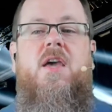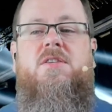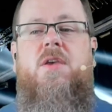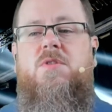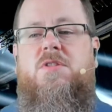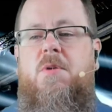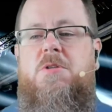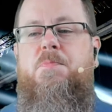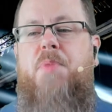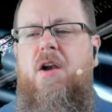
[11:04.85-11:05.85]
You see, it was so
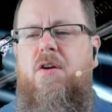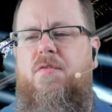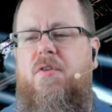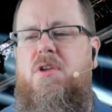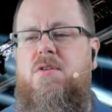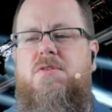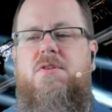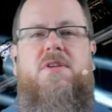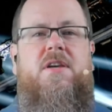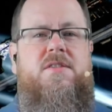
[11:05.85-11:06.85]
much better for
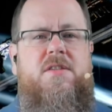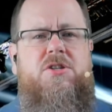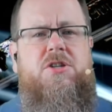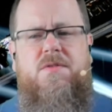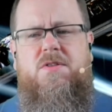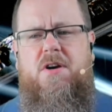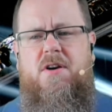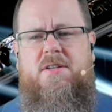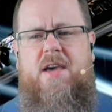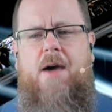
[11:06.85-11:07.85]
users as this shift
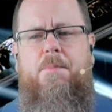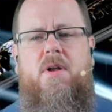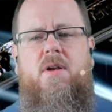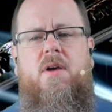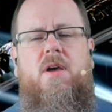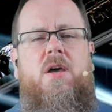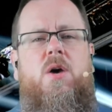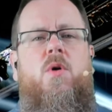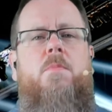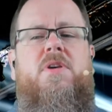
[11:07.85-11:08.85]
started to happen.
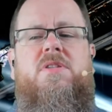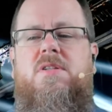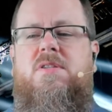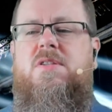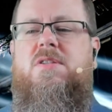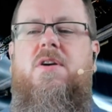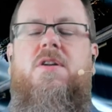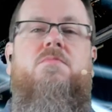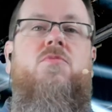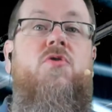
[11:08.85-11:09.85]
When businesses
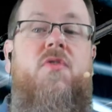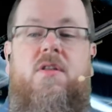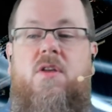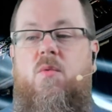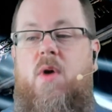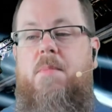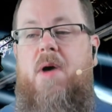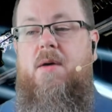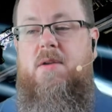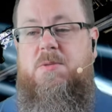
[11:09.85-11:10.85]
started moving their web
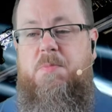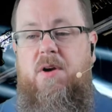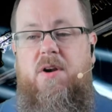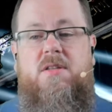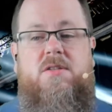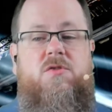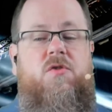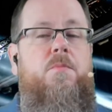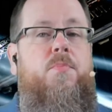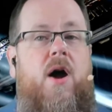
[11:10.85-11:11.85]
experiences
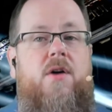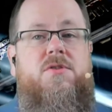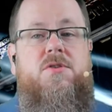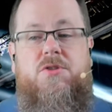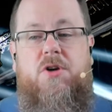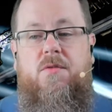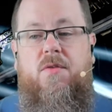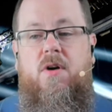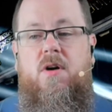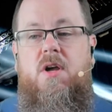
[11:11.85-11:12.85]
from browser
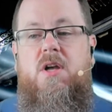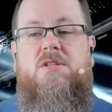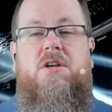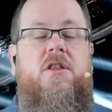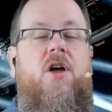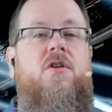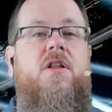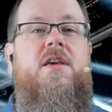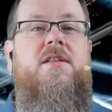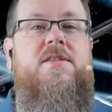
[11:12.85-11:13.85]
server to
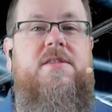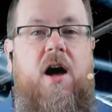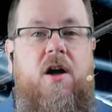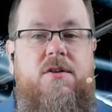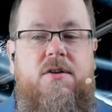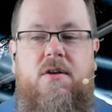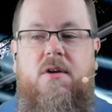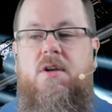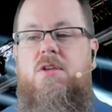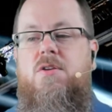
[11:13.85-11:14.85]
locally installed,
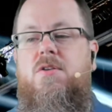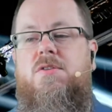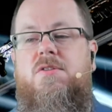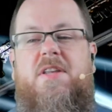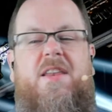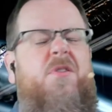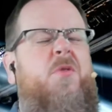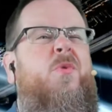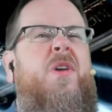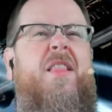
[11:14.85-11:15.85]
users didn't
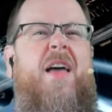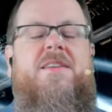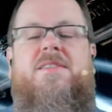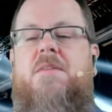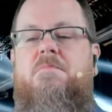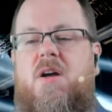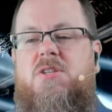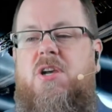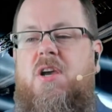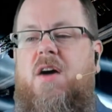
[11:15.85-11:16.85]
even realize that
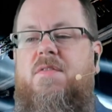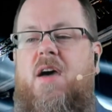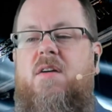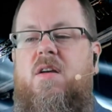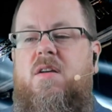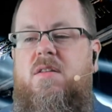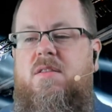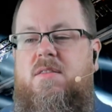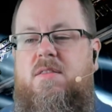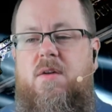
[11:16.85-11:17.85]
much
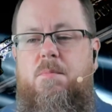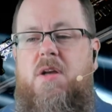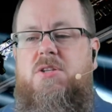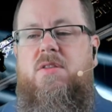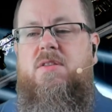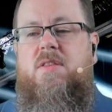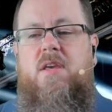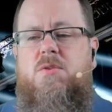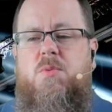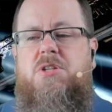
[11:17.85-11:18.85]
of
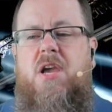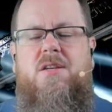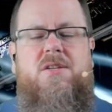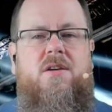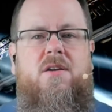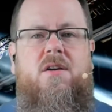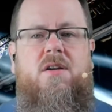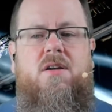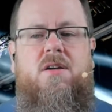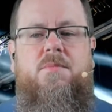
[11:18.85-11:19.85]
things were changing.
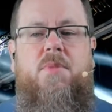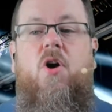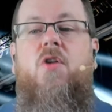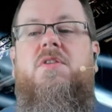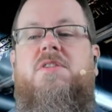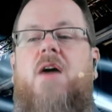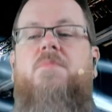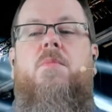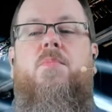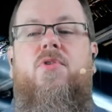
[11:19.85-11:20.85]
But over
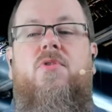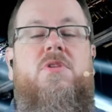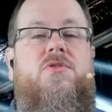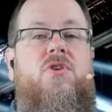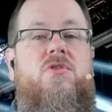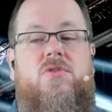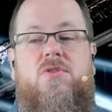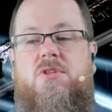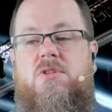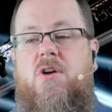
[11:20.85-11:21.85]
time, the improvements for
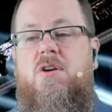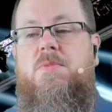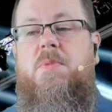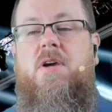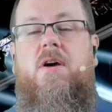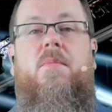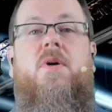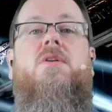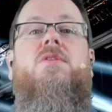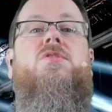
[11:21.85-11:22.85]
users started to become
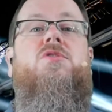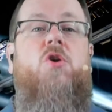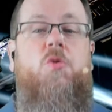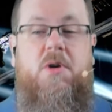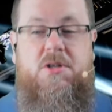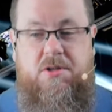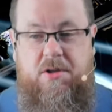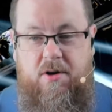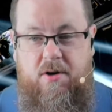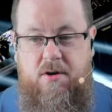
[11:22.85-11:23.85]
so much
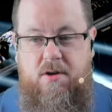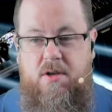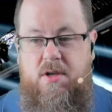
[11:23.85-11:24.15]
clearer.